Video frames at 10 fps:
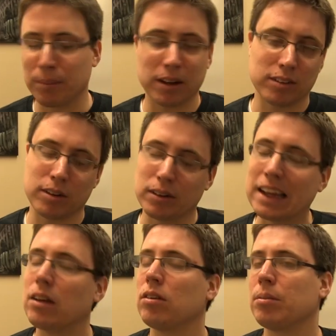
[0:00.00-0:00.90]
Not because I don't
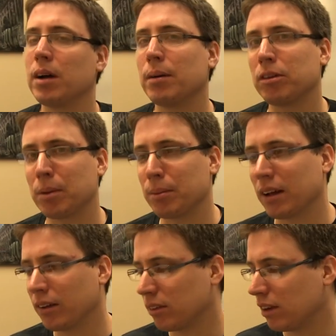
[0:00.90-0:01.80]
like YouTube comments, but
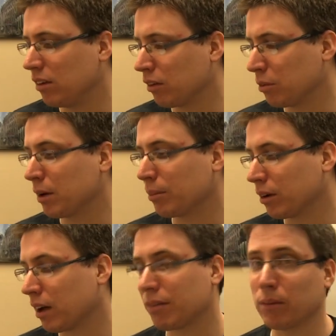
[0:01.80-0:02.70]
because it's easier for me to
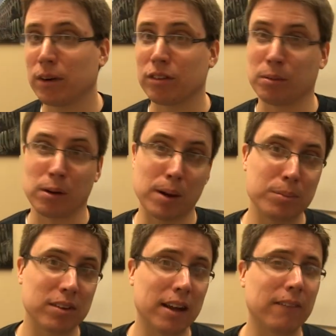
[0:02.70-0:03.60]
print off the ones from our
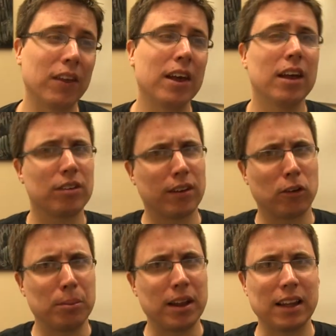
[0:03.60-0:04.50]
website. So there
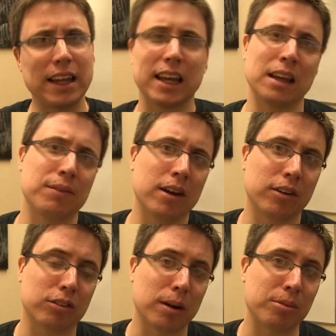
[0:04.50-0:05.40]
will be a link in the video
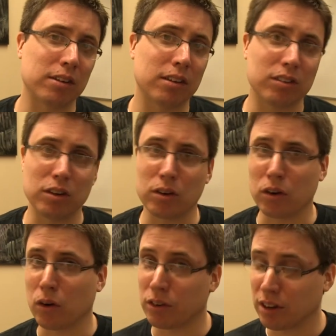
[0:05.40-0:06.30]
description so you
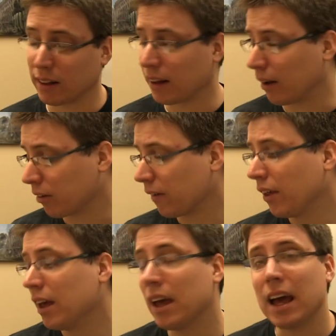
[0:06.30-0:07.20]
can go and check that out.
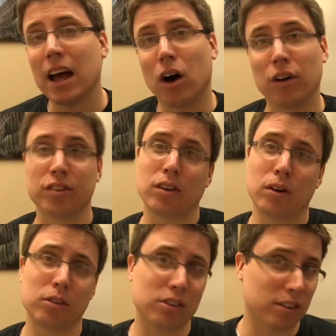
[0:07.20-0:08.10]

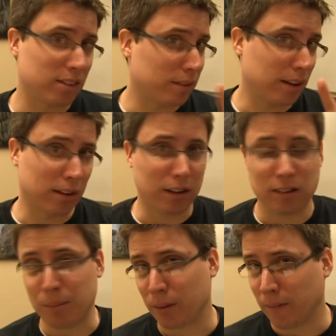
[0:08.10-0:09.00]
Also, just the
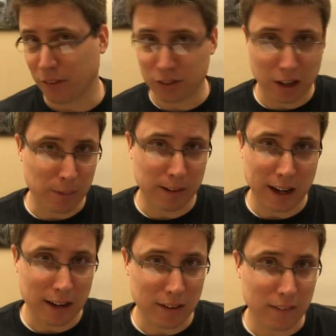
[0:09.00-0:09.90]
typical disclaimer
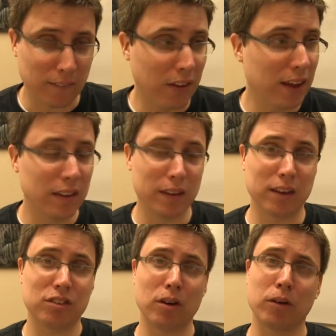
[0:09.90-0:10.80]
that I do,
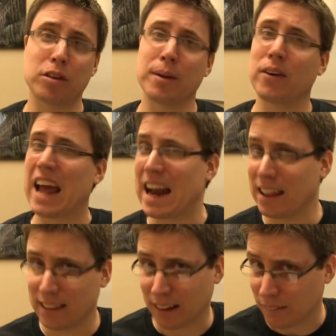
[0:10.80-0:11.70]
this show is about
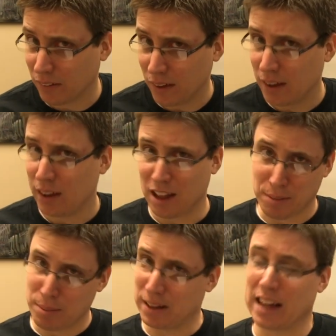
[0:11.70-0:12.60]
anything
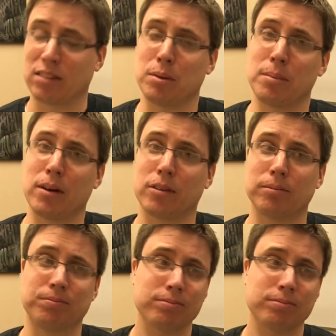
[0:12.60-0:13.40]
that people ask me about.